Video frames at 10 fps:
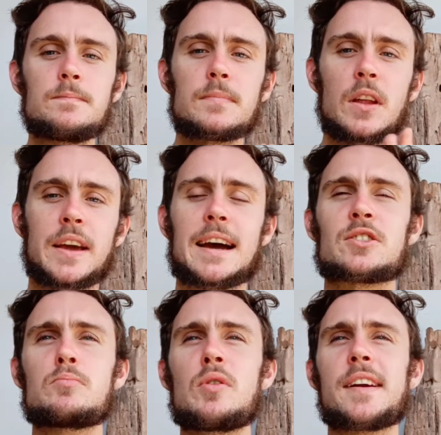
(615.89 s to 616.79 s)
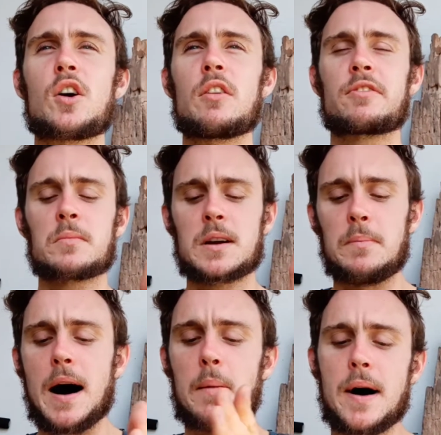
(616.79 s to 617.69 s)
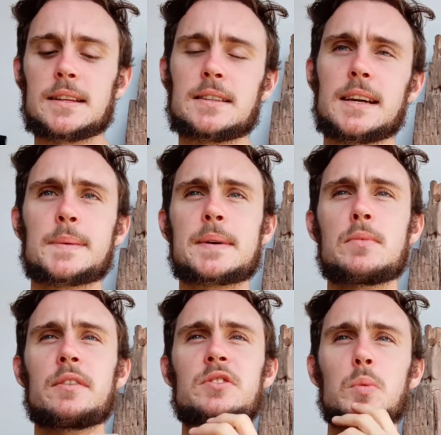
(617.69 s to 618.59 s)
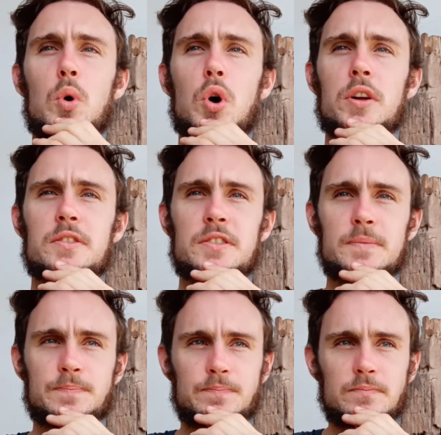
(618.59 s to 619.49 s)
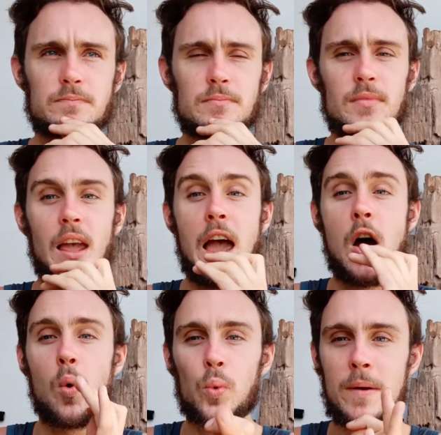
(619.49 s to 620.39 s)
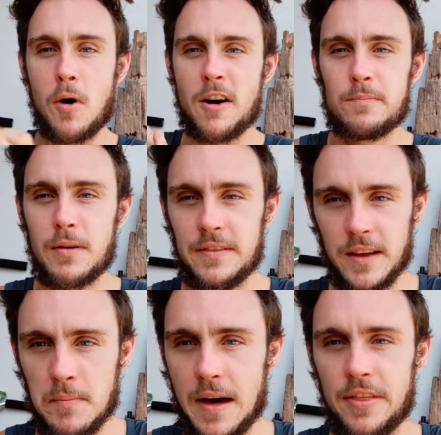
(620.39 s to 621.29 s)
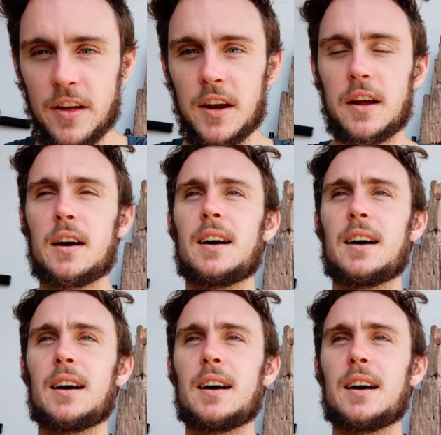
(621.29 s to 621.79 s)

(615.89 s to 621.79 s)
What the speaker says: Okay, so moving on from Kapa Bhatti, we move towards Wimhoff breathing method.